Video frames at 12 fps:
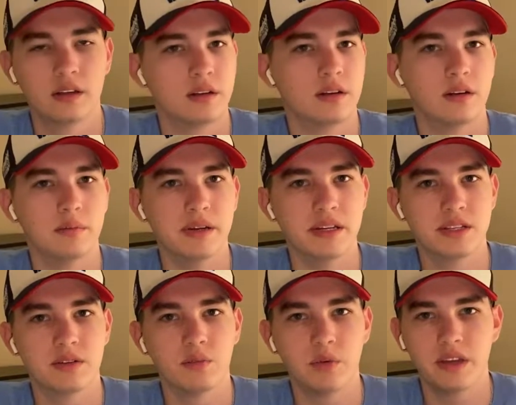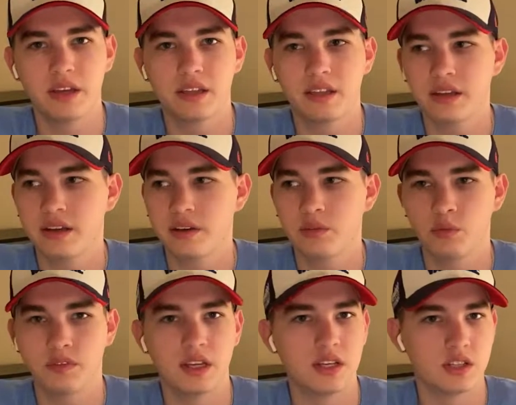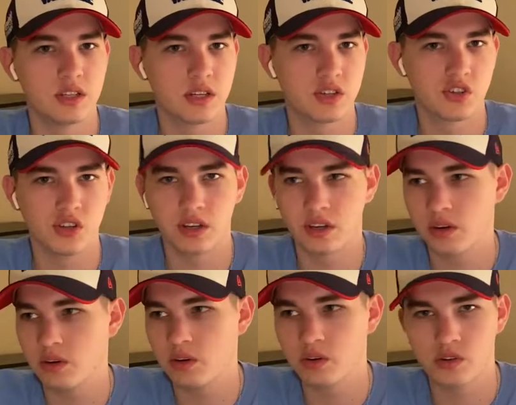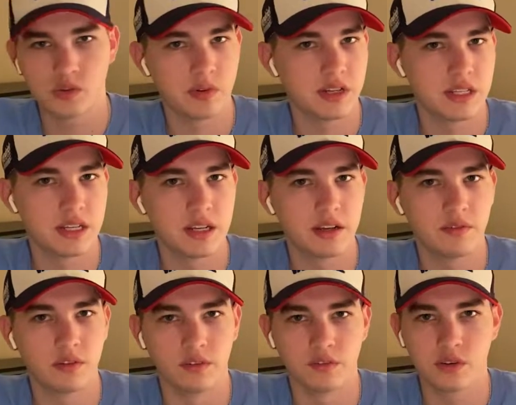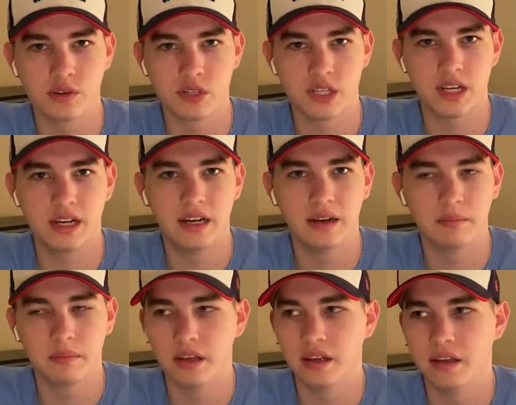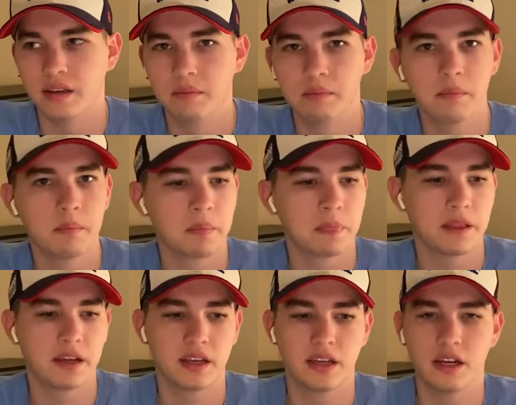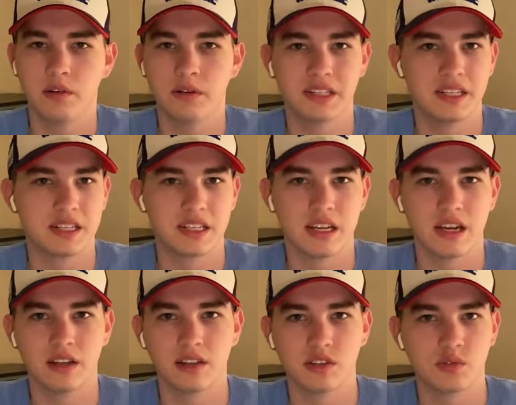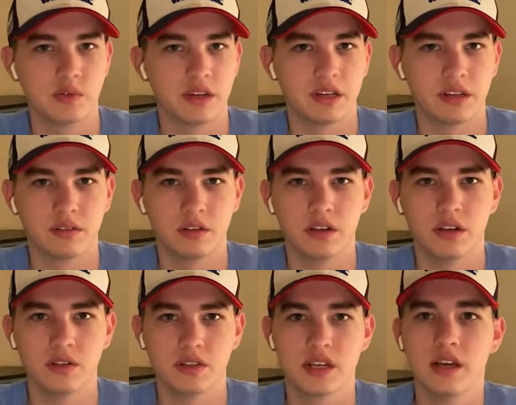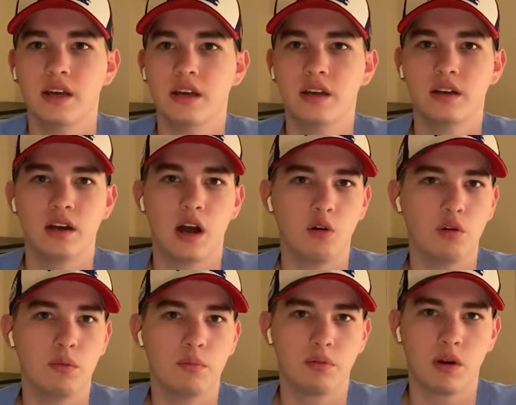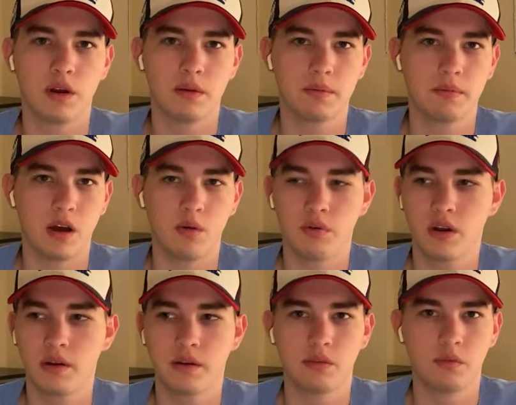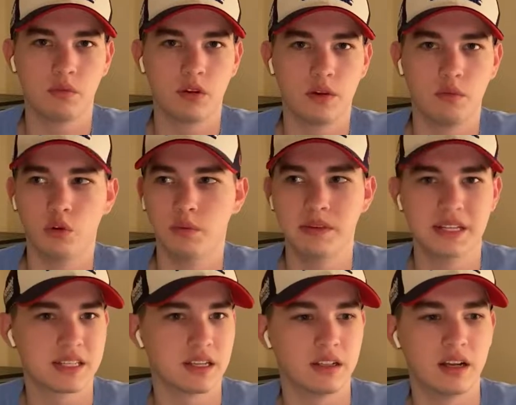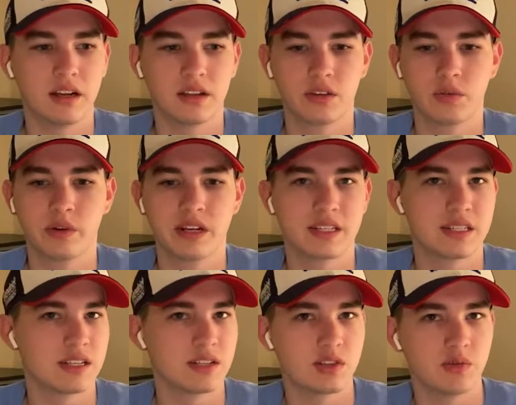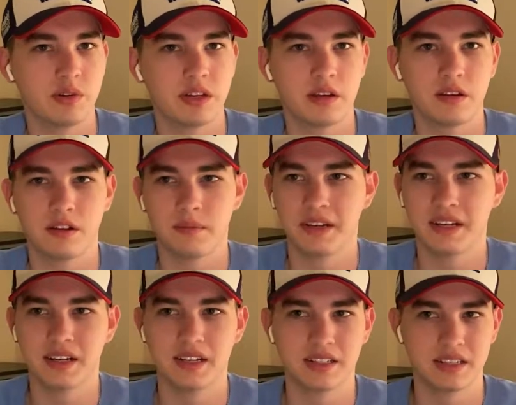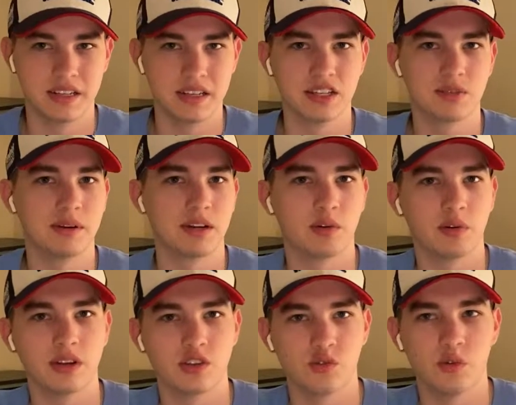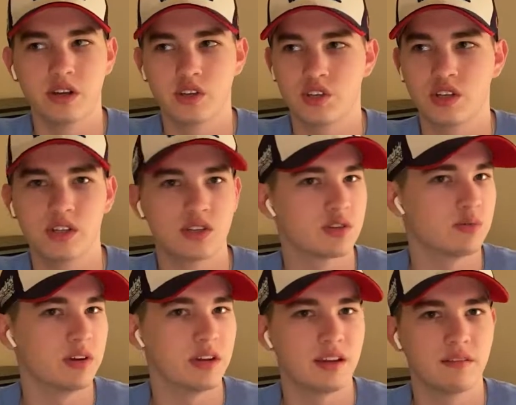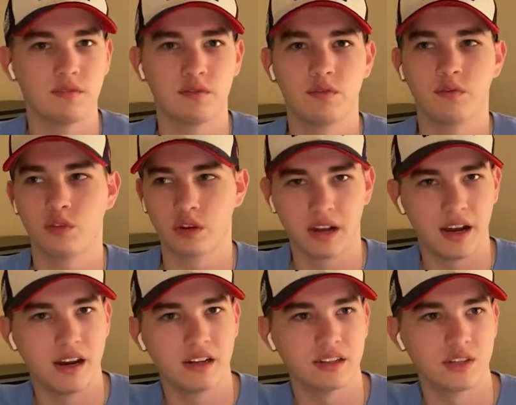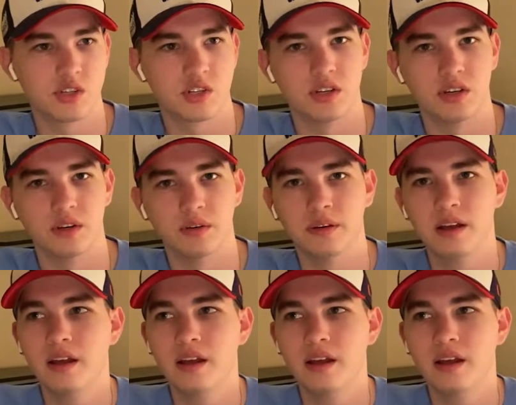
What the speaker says: amazing weekend there with these next-gen cars racing there for the first time, and I cannot wait to see how this weekend goes. I'll probably will miss a lot of the racing this weekend because it is my graduation this weekend for college, so